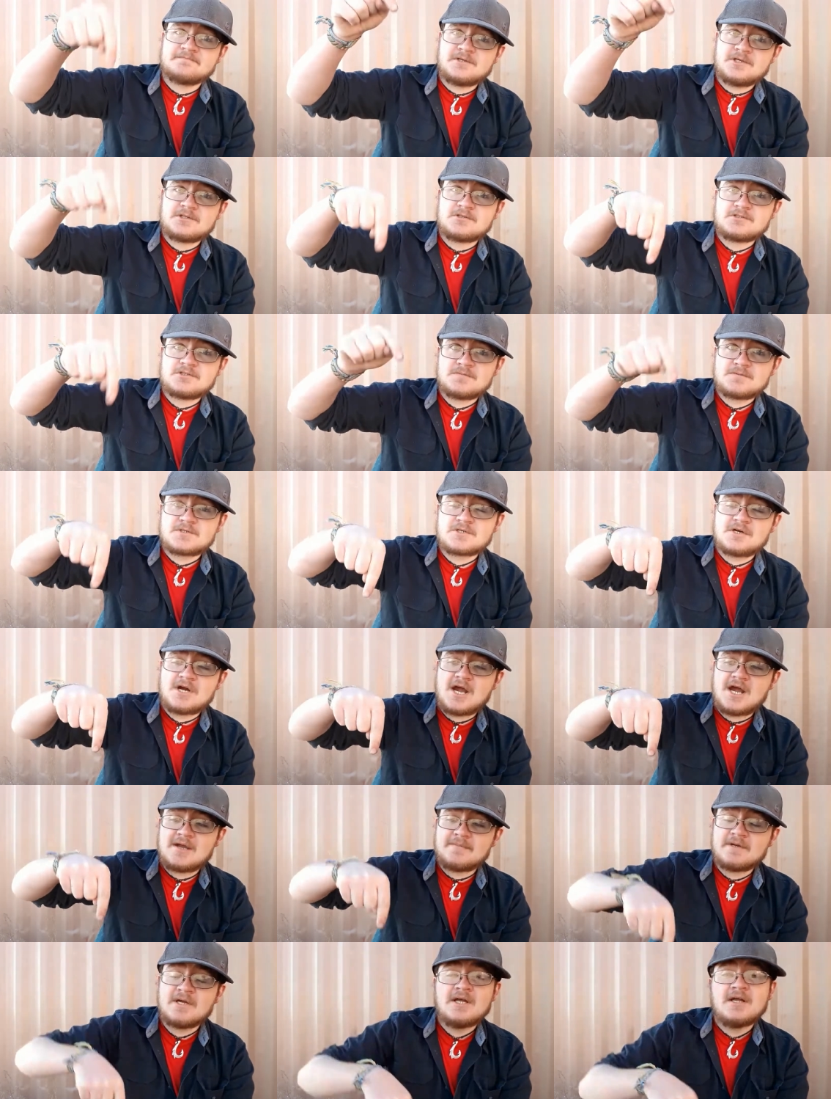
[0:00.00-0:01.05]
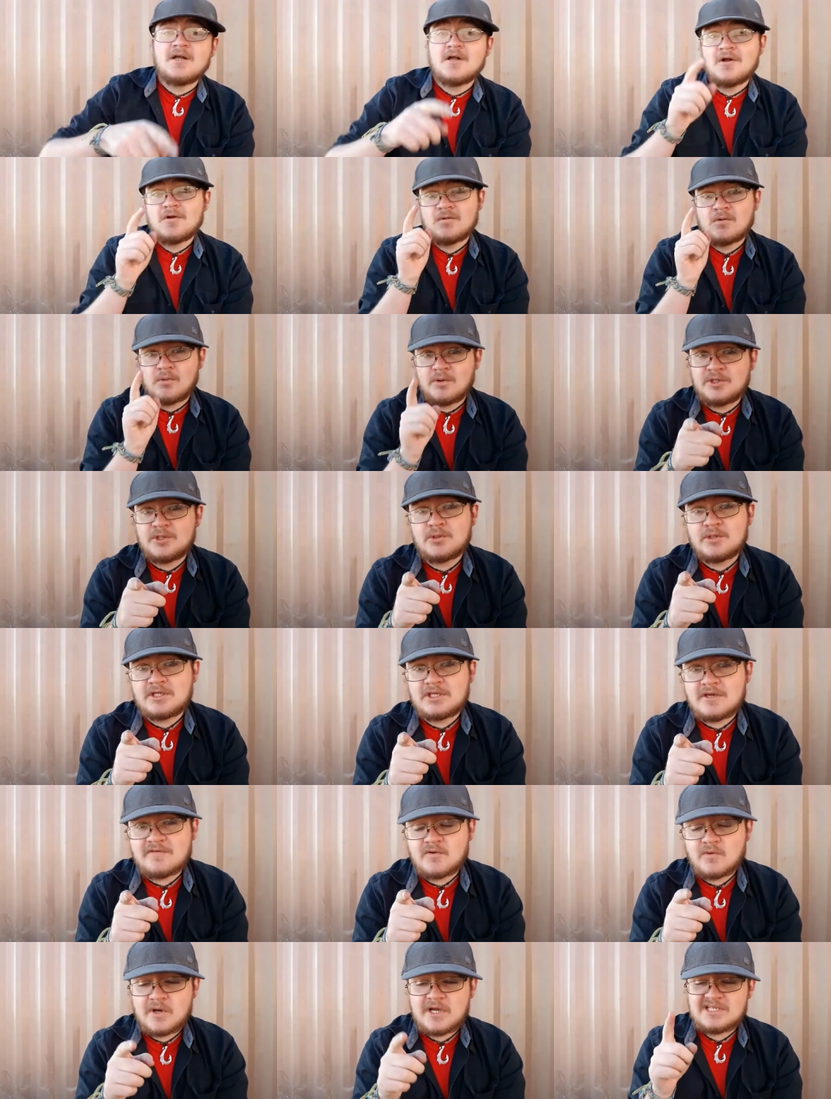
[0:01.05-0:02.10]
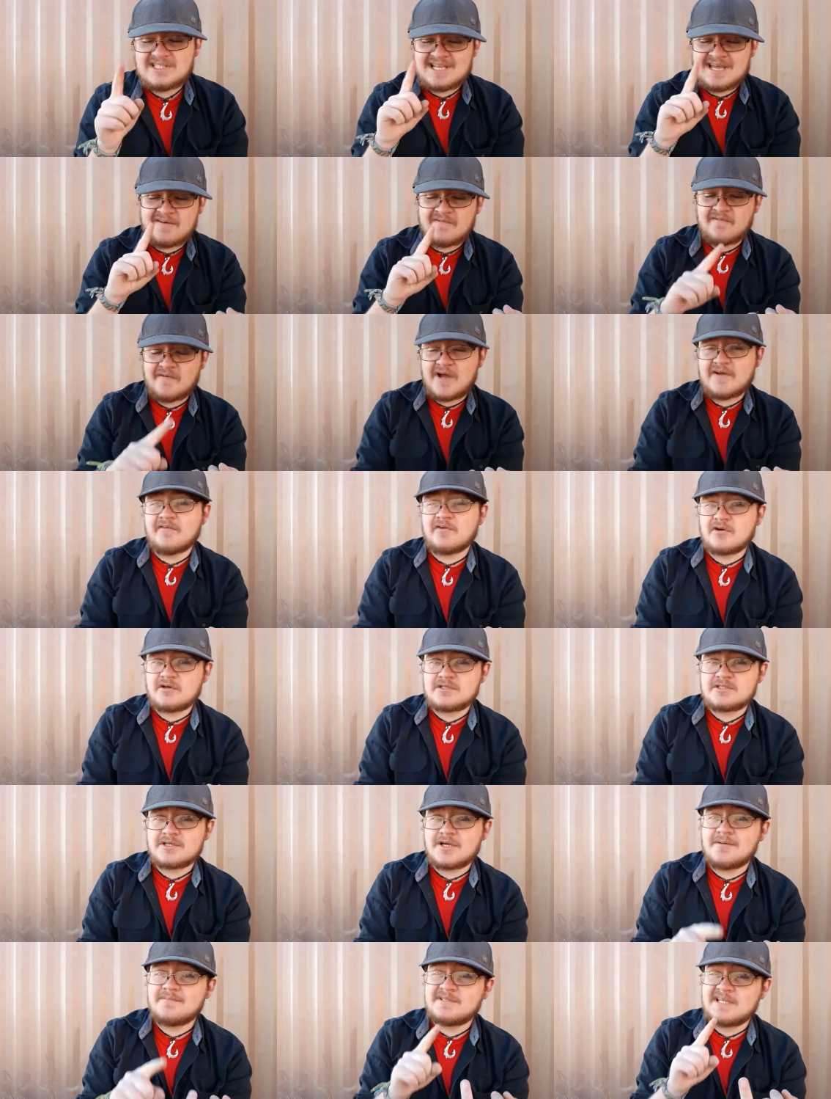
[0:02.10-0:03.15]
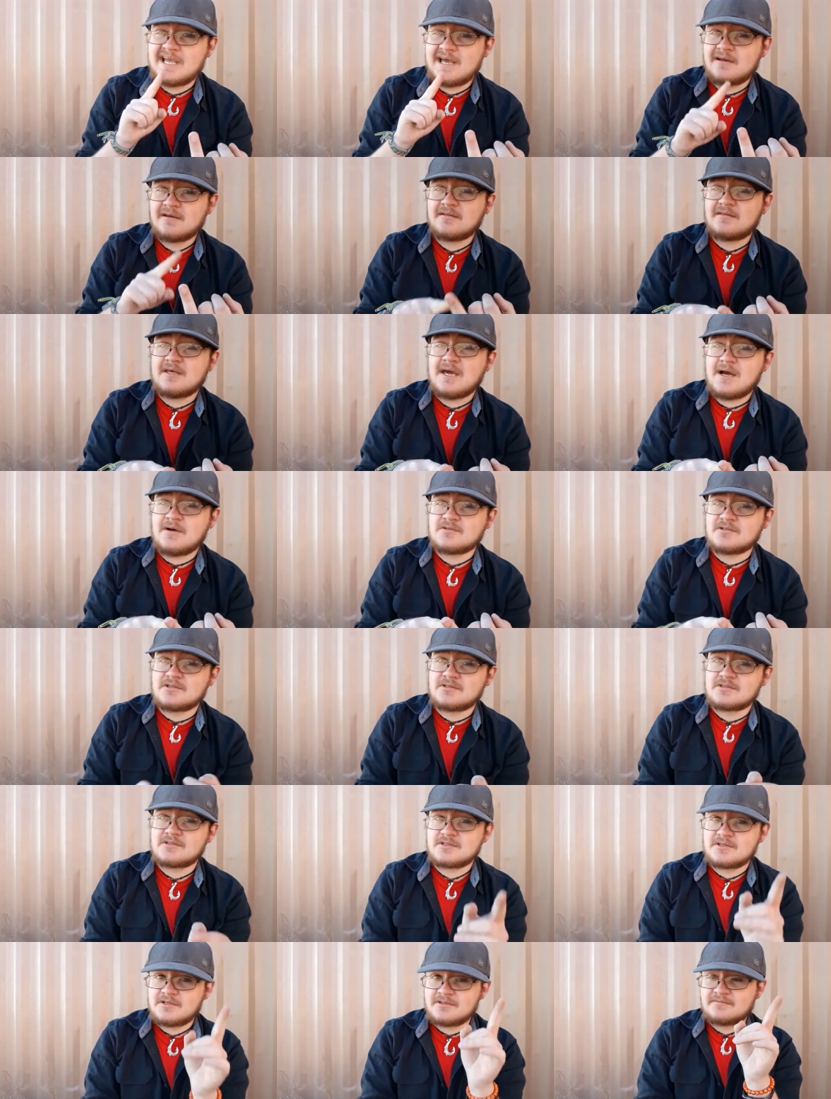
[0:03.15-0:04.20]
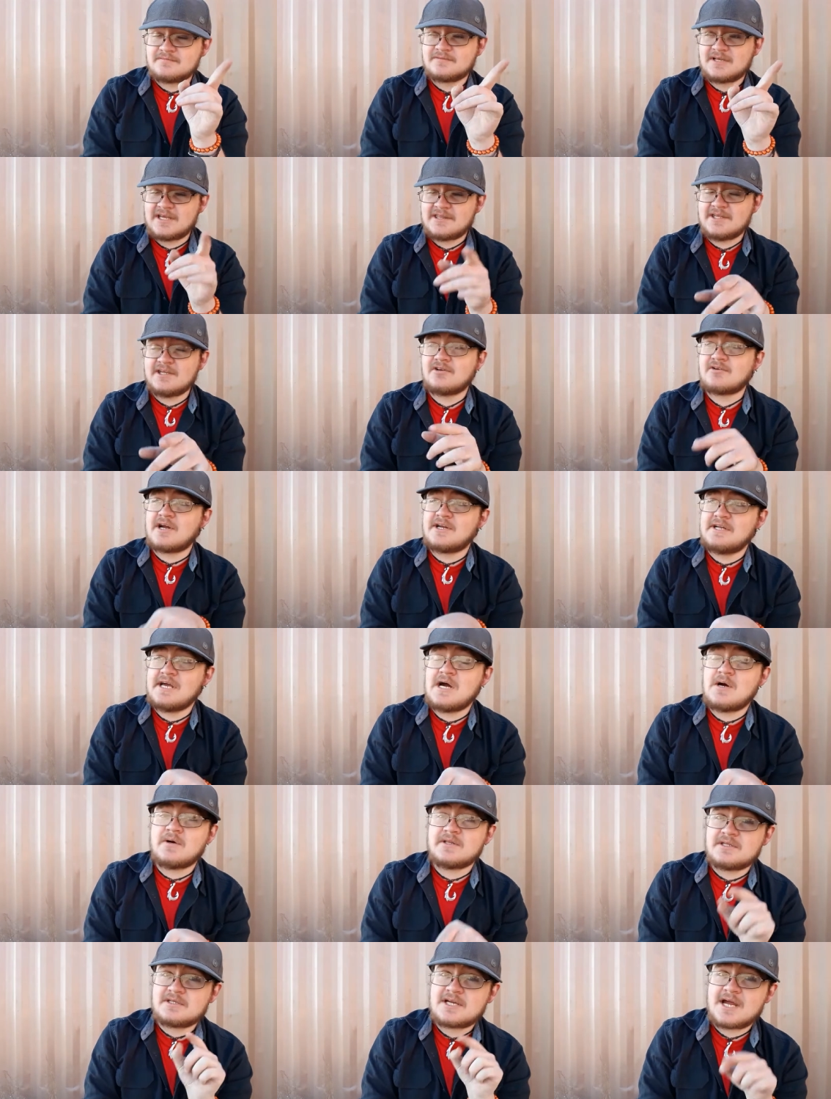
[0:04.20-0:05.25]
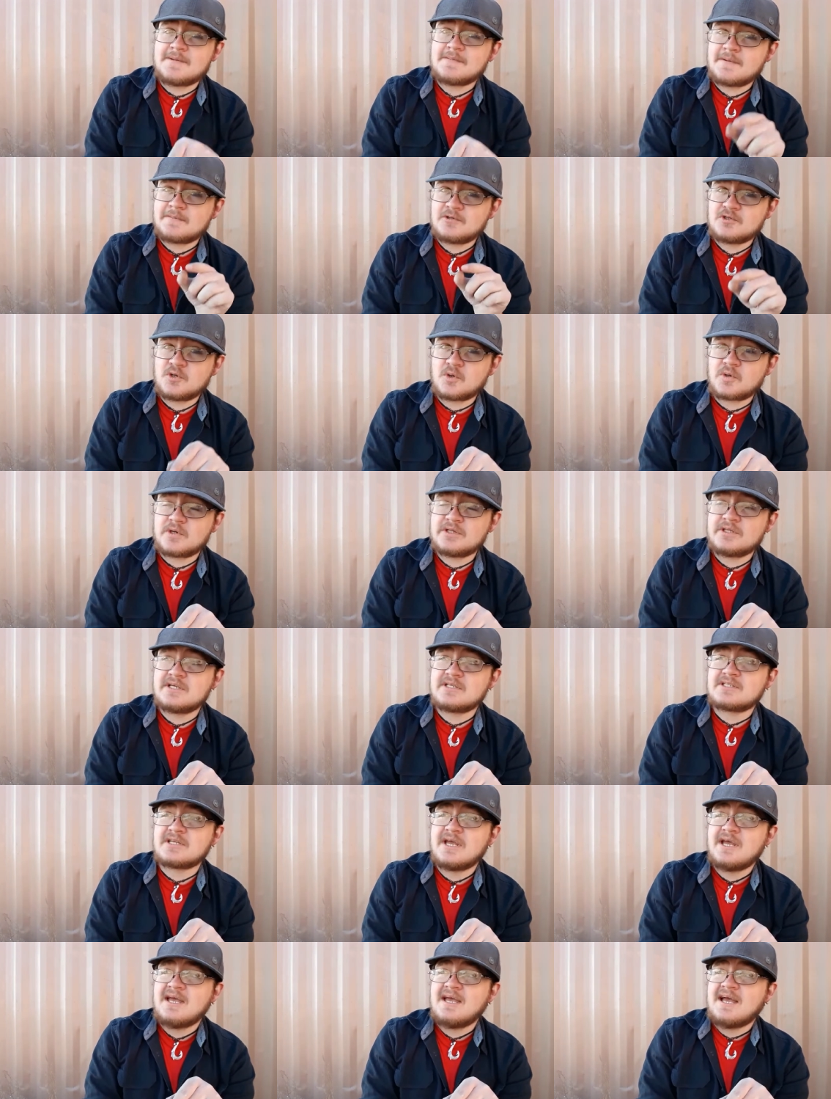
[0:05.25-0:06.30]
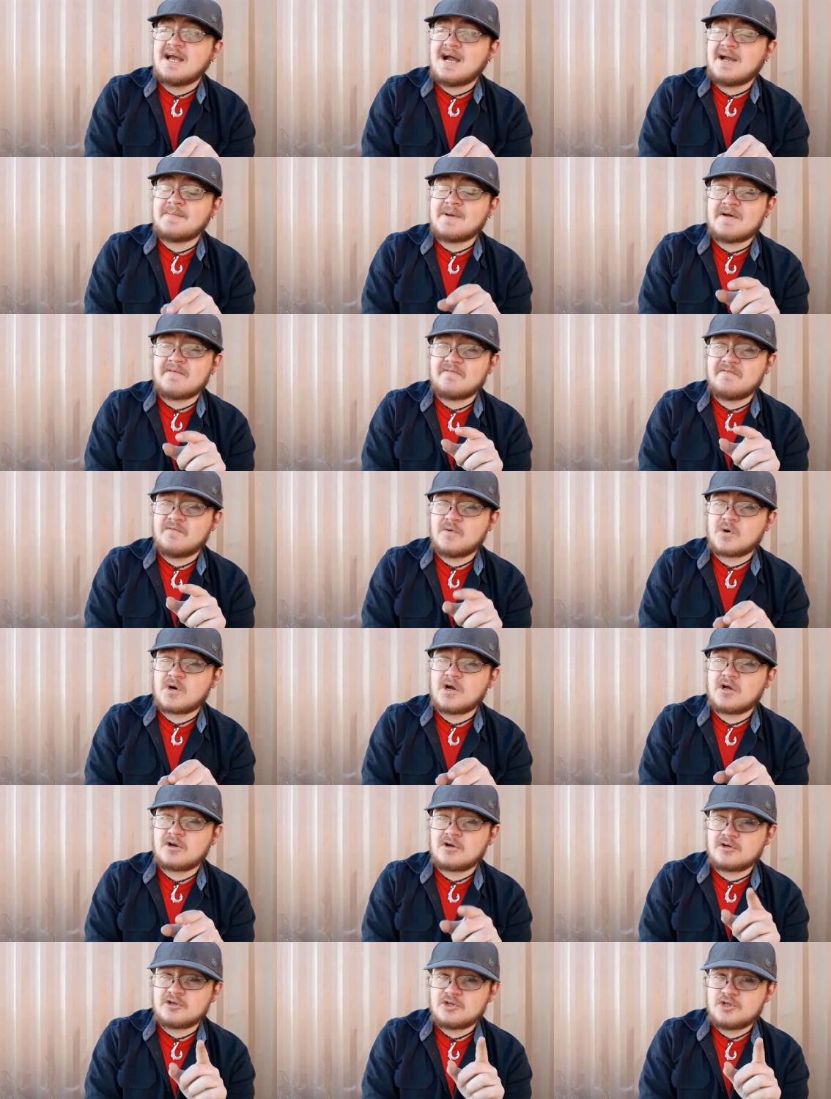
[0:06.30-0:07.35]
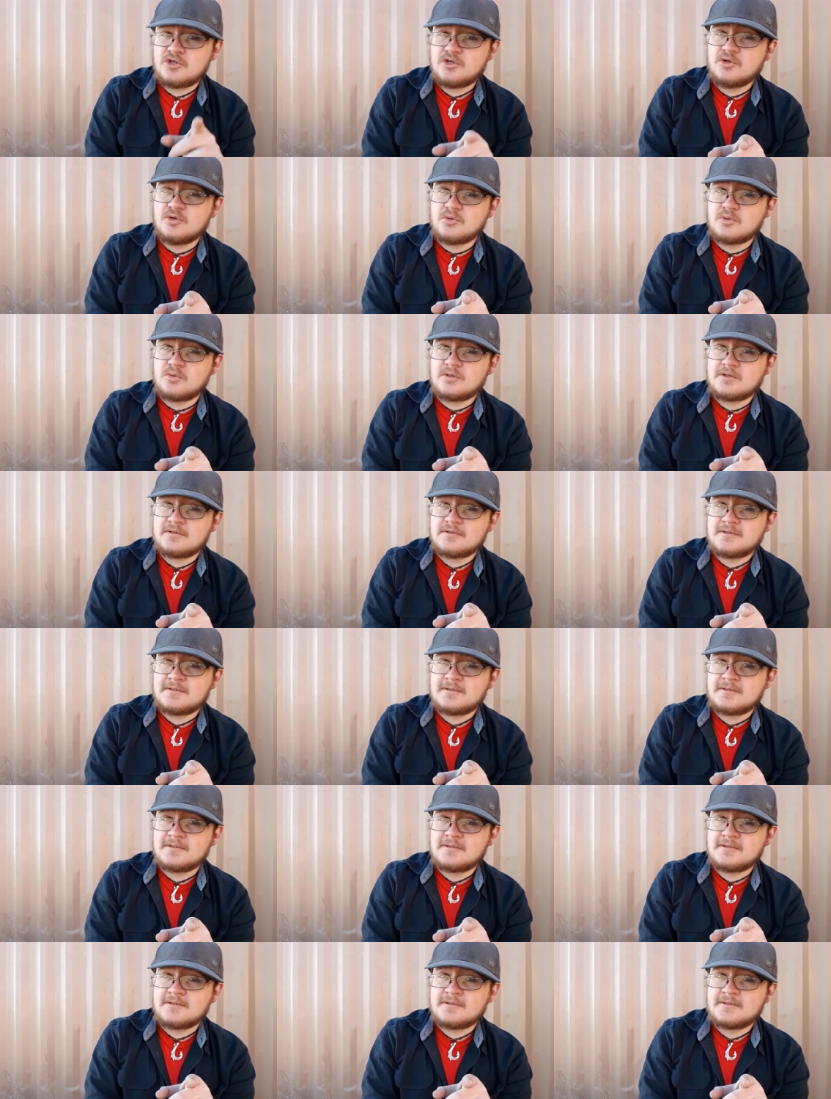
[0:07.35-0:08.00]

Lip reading: Hit the subscribe. We'll be doing giveaways at 500 subs and 1,000. So I think right now, at the time I'm recording this, I'm at 402.